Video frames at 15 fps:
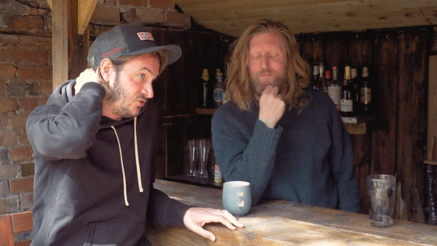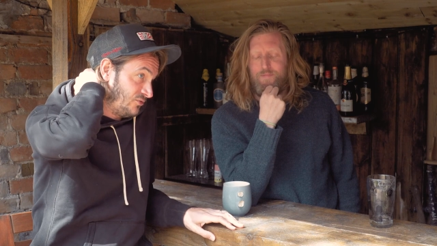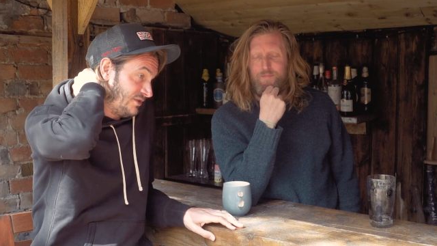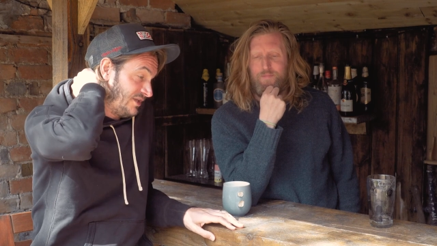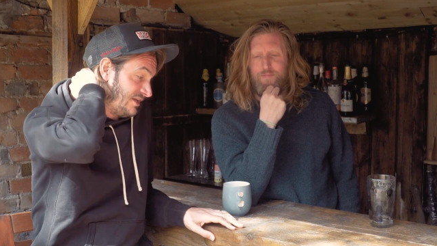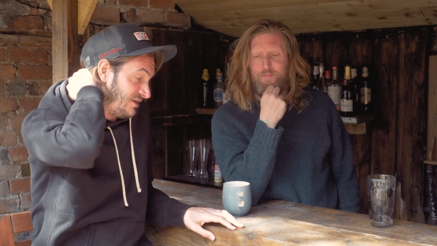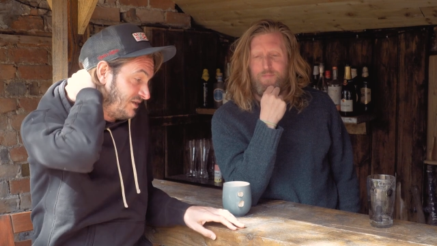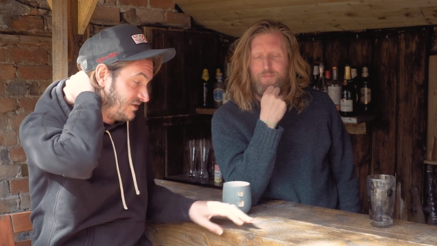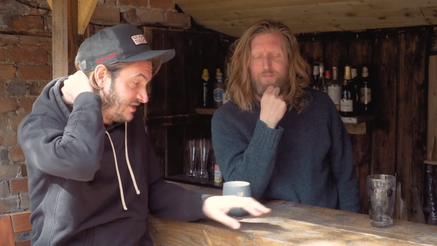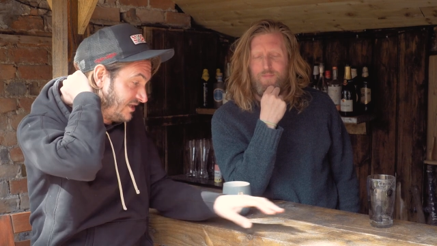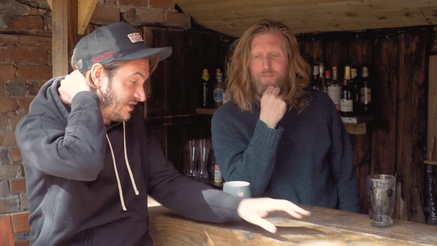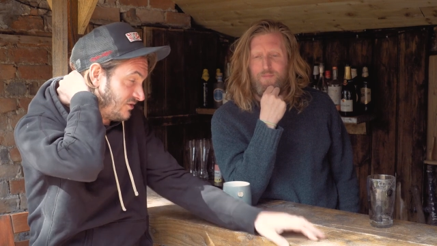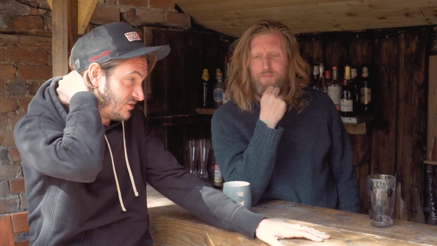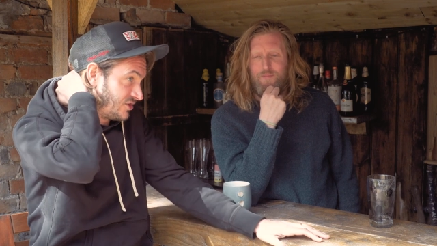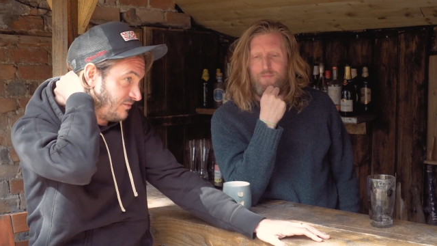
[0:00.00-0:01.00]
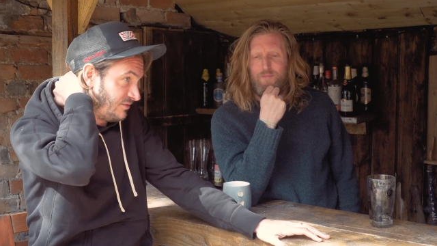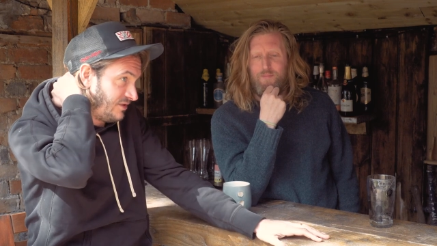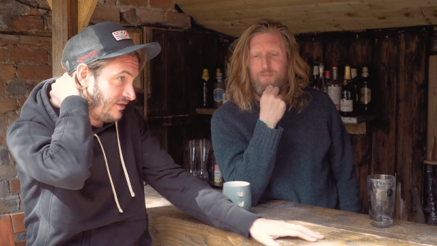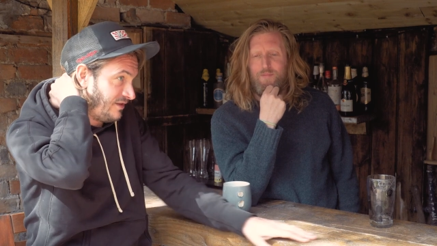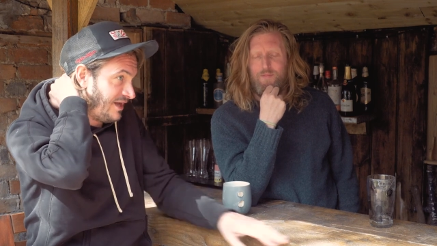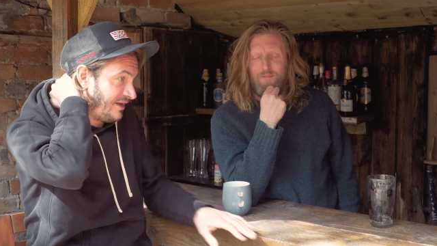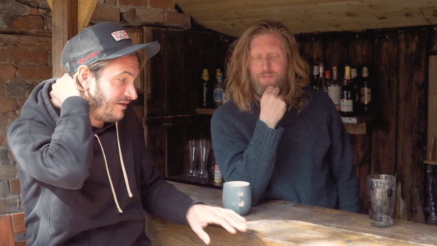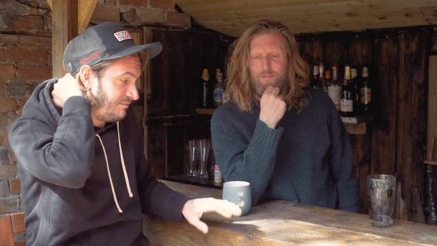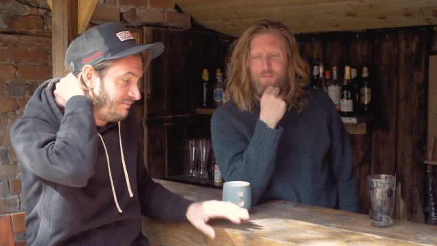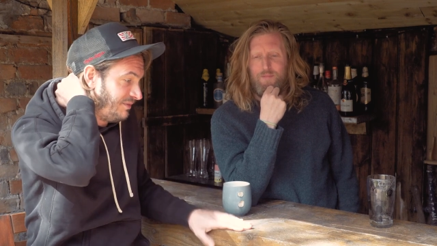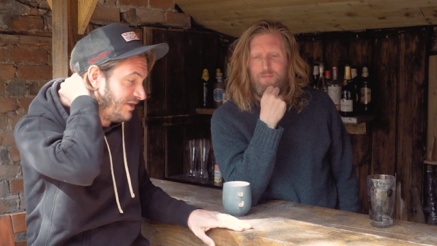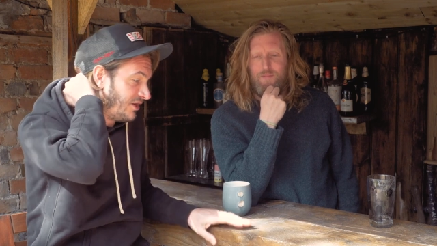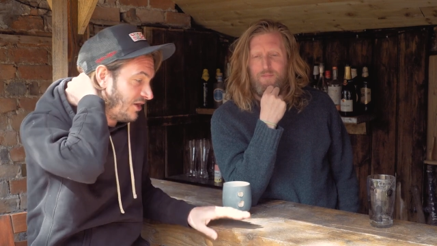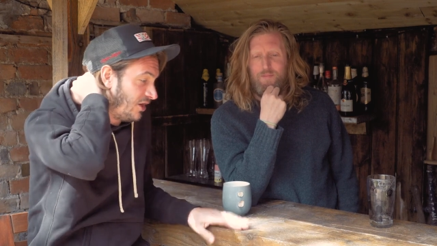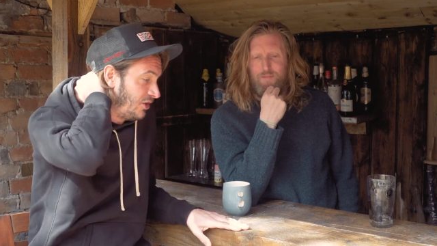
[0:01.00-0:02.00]
Speaker 1: with editors. They go somewhere, you know, they hadn't been
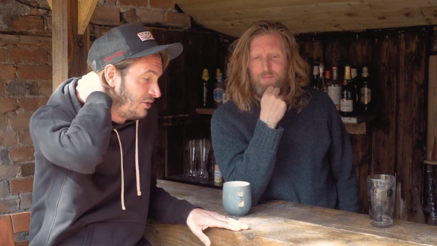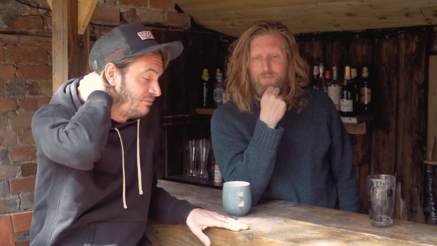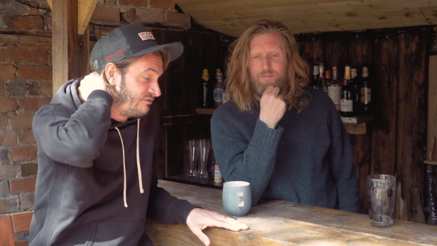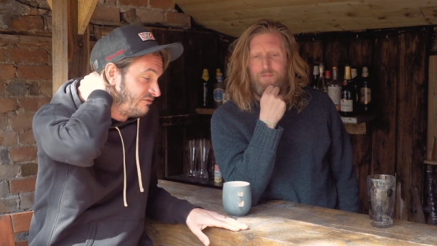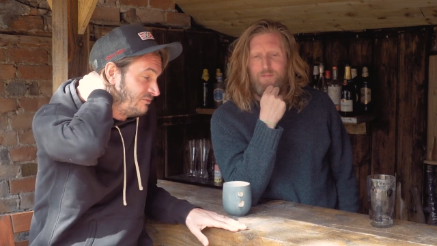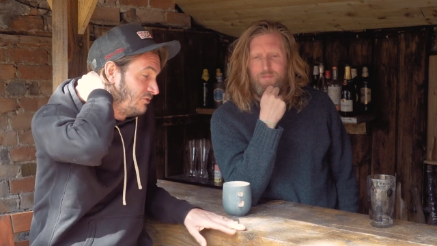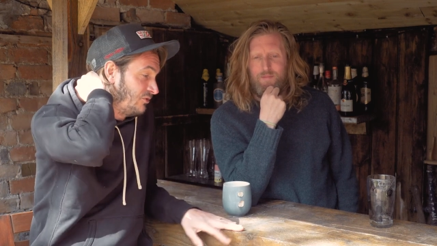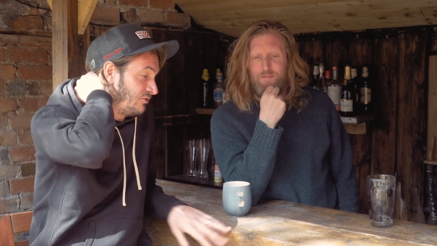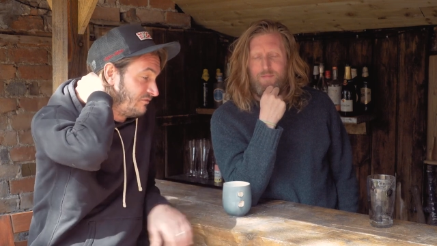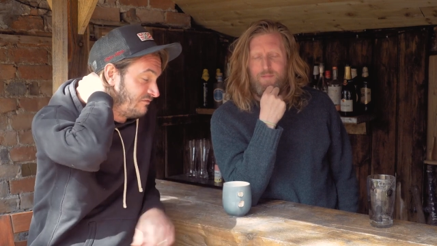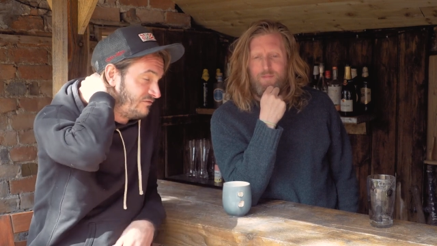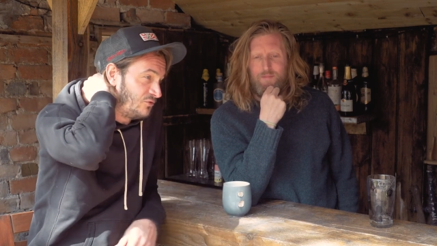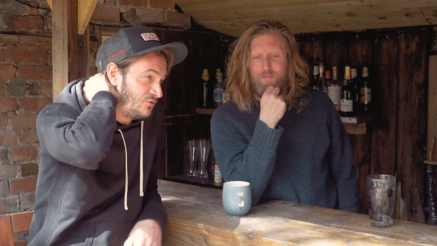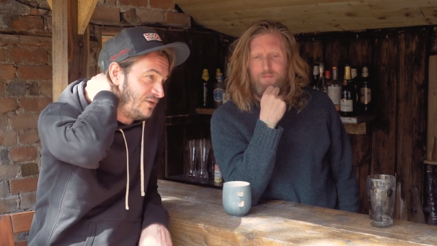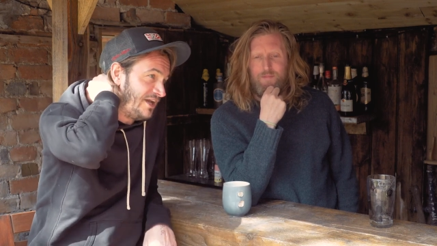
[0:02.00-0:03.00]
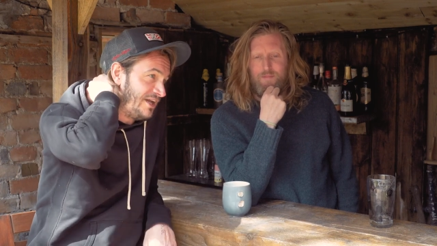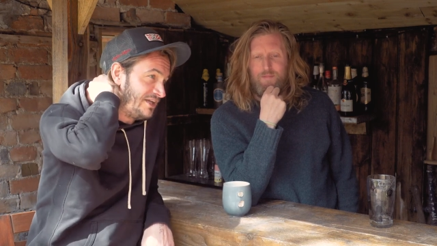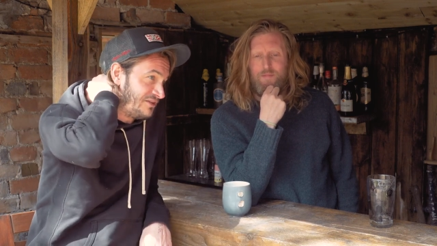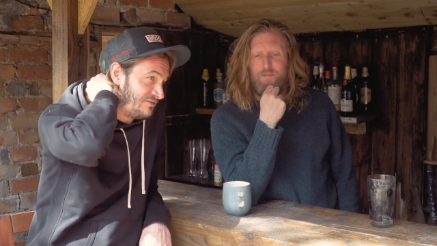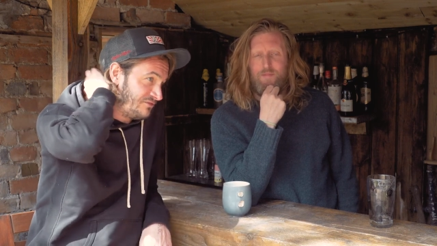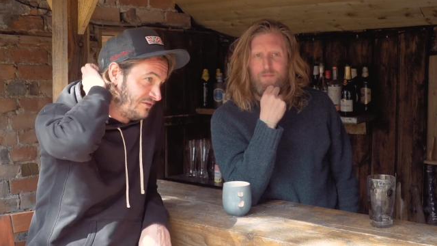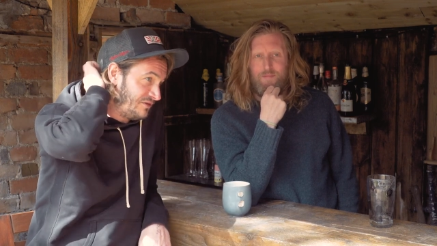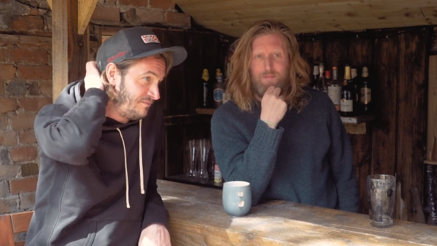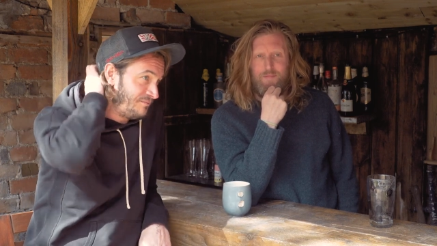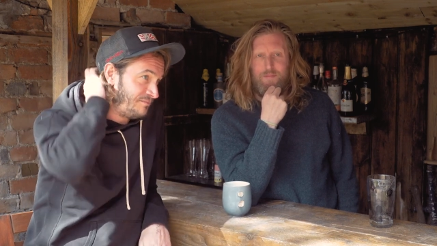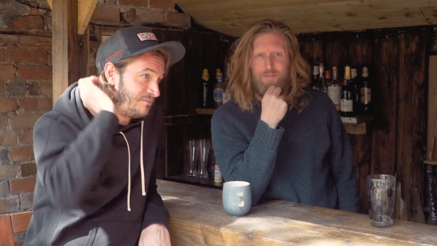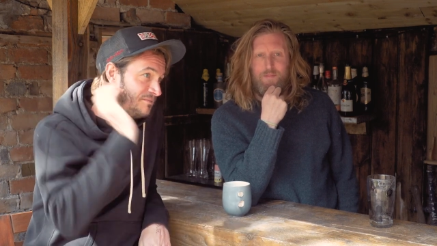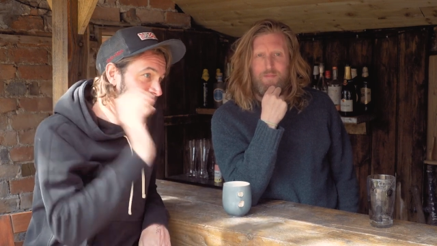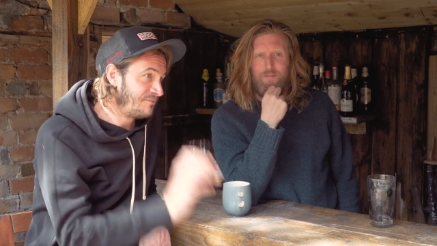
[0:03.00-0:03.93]
at home for more than four days for mm-hmm.